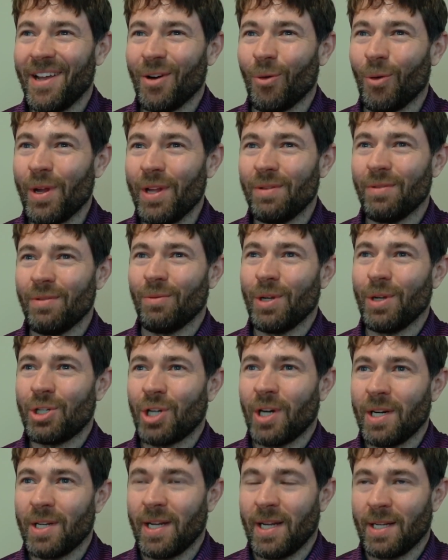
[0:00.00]
we we
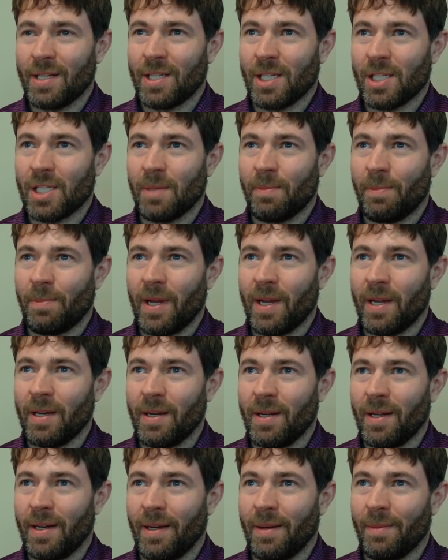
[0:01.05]
tried to anticipate
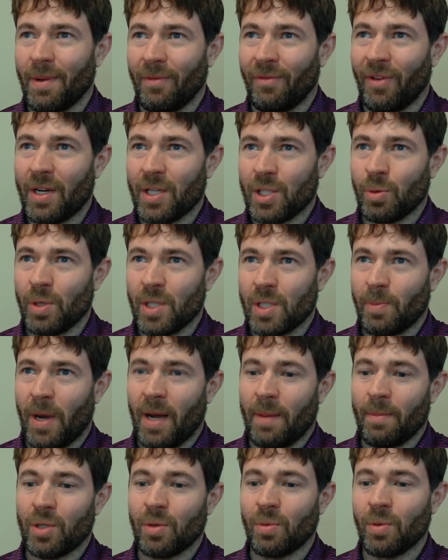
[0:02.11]
um, and find a sweet
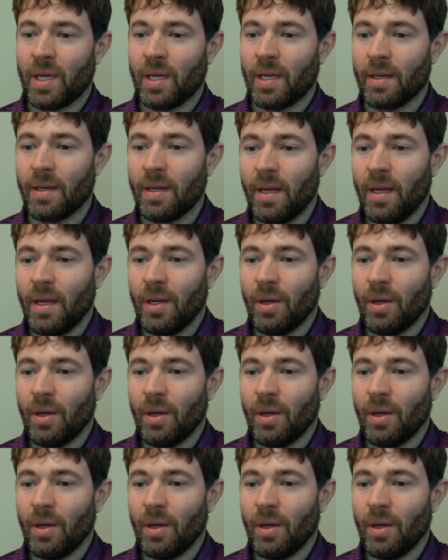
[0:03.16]
spot between